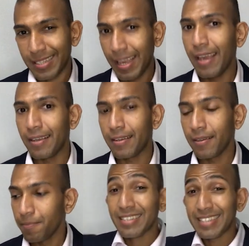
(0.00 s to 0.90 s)
take?
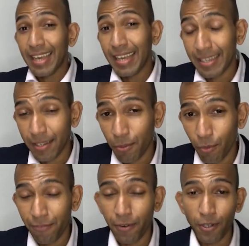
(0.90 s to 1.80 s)
Take
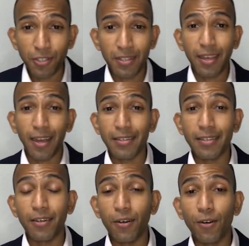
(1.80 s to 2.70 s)
refers to the
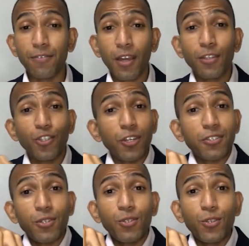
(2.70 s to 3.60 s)
idea of
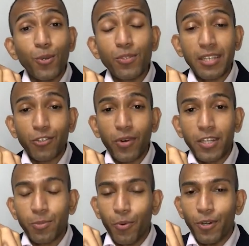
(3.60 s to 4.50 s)
just using
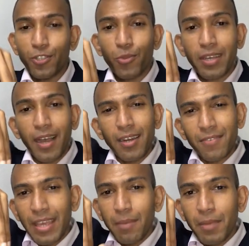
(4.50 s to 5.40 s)
transport. So the kind of
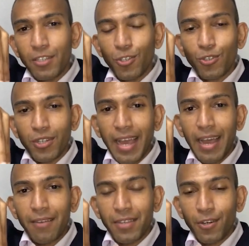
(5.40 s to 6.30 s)
image you should
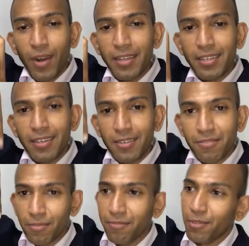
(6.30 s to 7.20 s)
have in your idea,
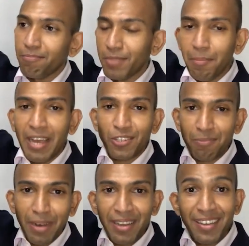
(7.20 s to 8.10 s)
if you imagine
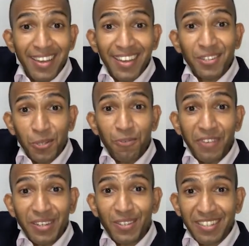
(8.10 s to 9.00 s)
my two
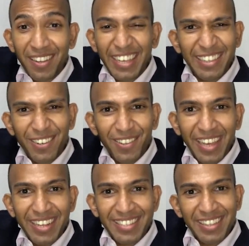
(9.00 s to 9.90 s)
fingers are like little
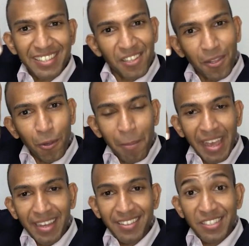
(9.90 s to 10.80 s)
legs and this is a little
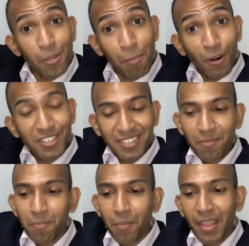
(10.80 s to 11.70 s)
man, this is a person,
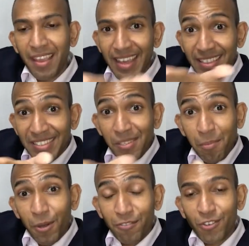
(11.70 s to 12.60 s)
and this is a
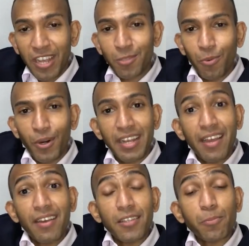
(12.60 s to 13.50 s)
mode of transport,
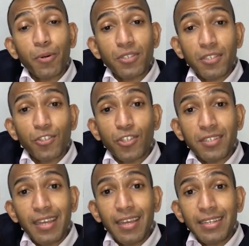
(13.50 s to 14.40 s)
this person is
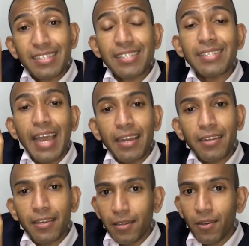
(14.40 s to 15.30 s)
just
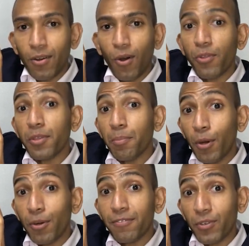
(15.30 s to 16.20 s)
standing on the
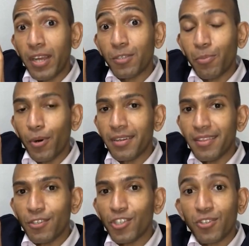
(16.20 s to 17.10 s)
mode of transport.
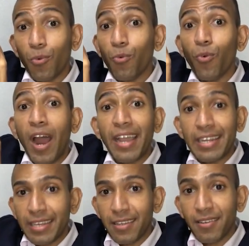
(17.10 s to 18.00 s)
They're just
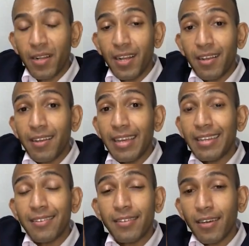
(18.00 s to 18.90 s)
riding it.
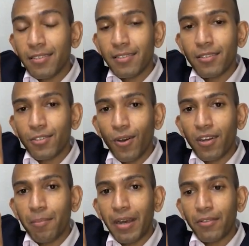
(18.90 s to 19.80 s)
It doesn't talk
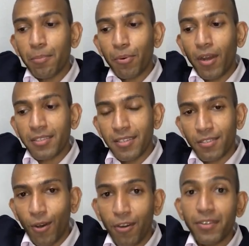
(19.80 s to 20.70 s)
about the process
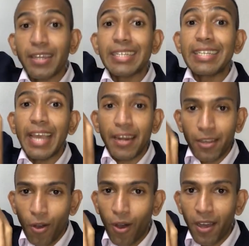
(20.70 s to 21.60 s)
of
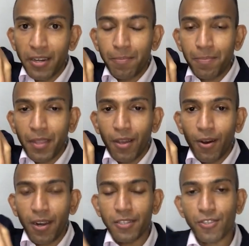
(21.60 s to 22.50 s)
getting on.
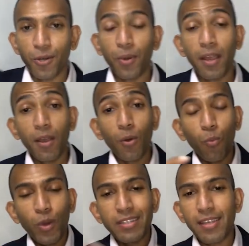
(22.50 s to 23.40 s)
All right, so
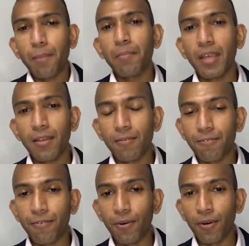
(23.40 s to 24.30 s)
what does that mean
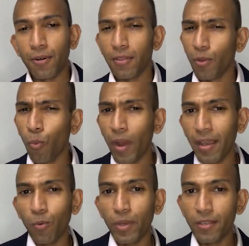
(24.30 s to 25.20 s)
for the
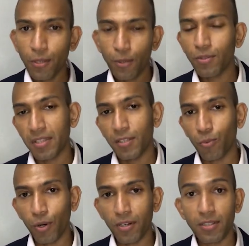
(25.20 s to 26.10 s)
way we use these
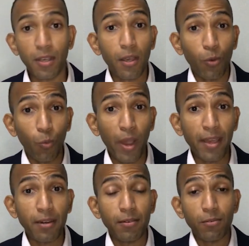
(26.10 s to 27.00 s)
words
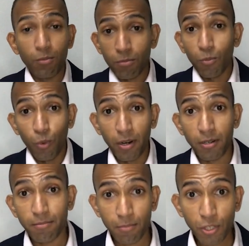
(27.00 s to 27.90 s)
when
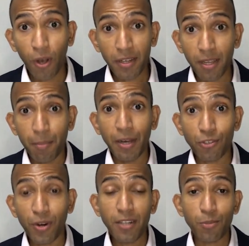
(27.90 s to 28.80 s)
we're talking about
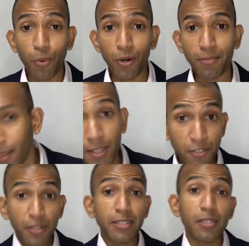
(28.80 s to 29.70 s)
transport? Let's
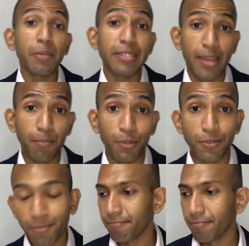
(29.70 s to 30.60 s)
look at some examples.